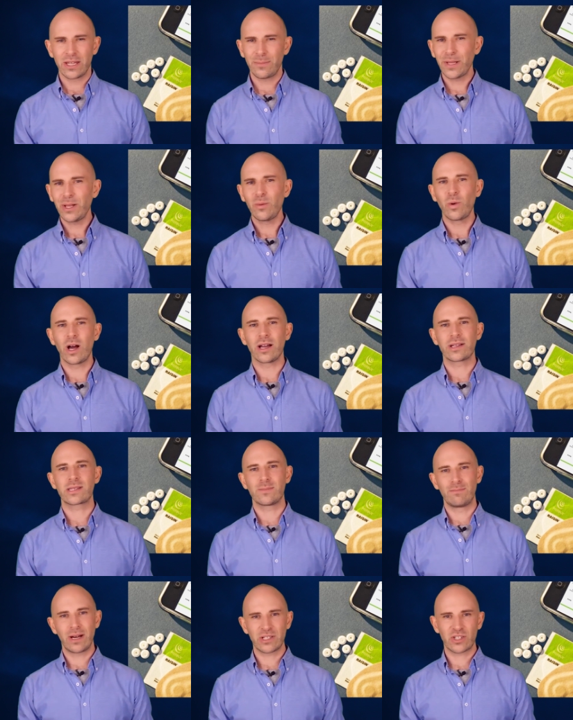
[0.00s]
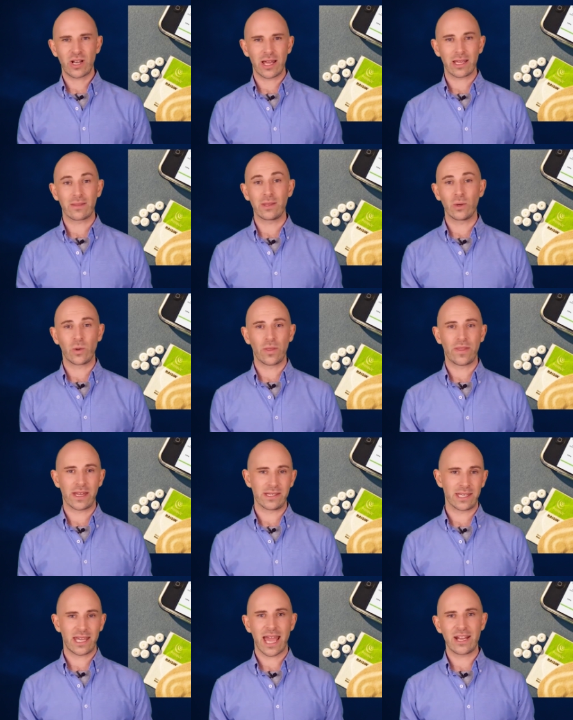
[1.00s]
The pill works much like the
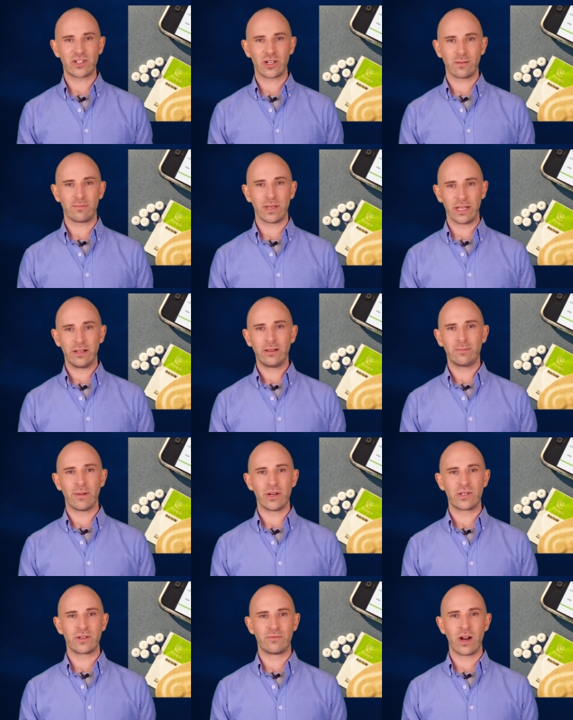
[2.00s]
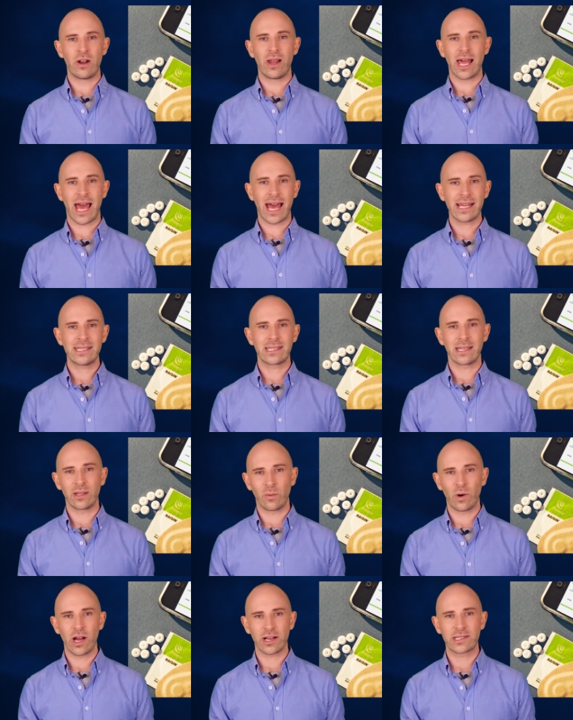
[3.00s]
authentication pill Motorola has in
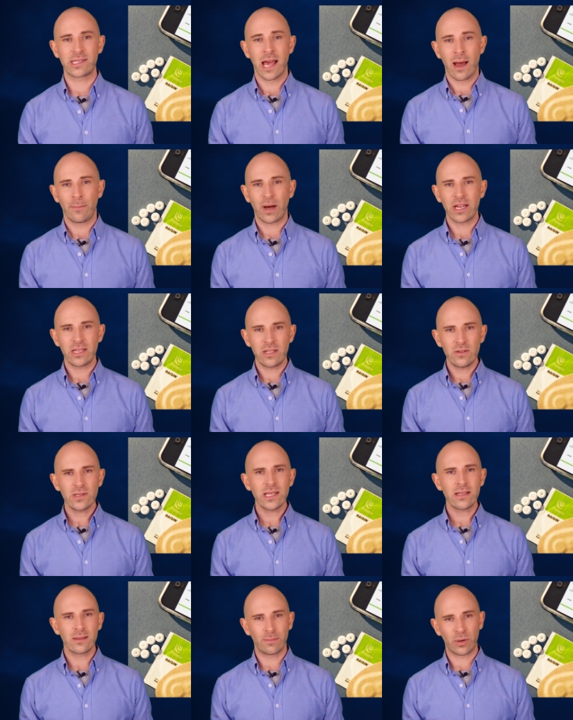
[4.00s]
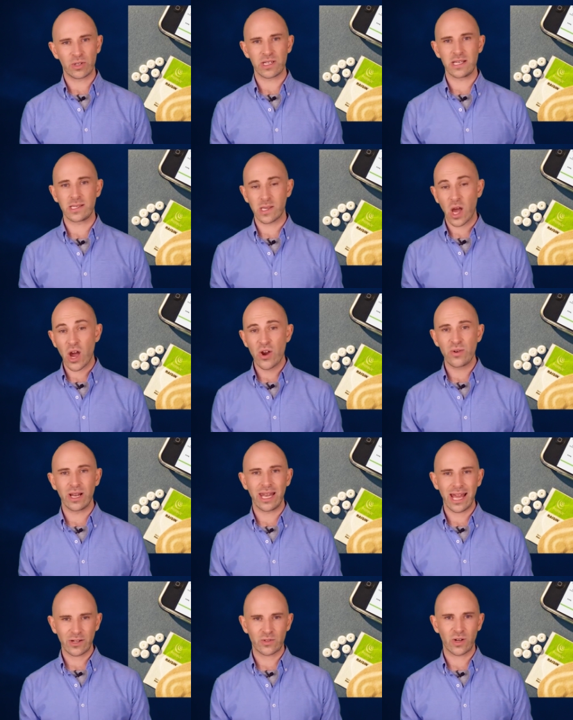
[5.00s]
the works by using the body's own
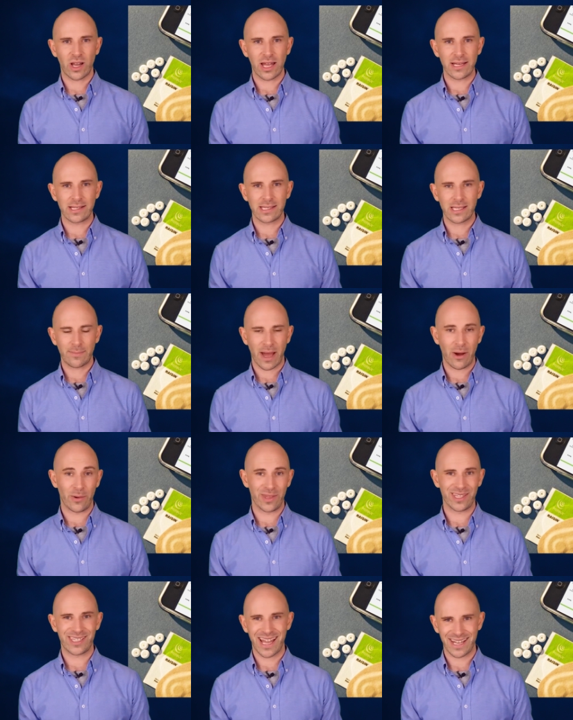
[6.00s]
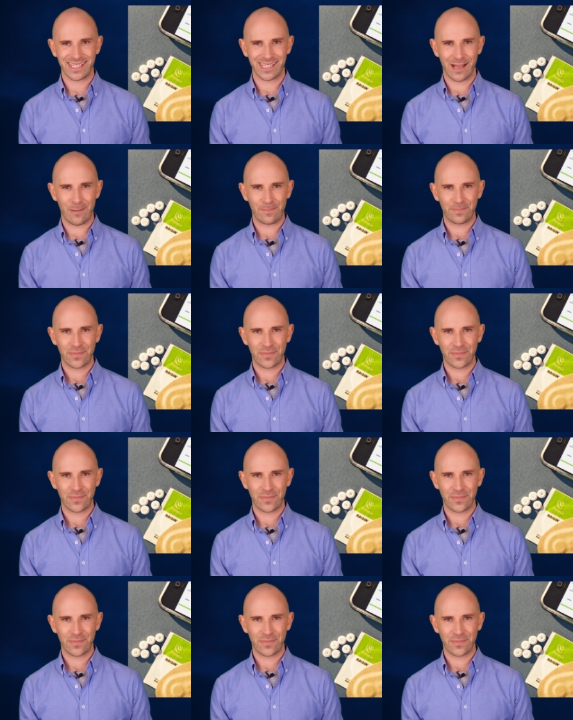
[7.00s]
electrolytes to power the sensor.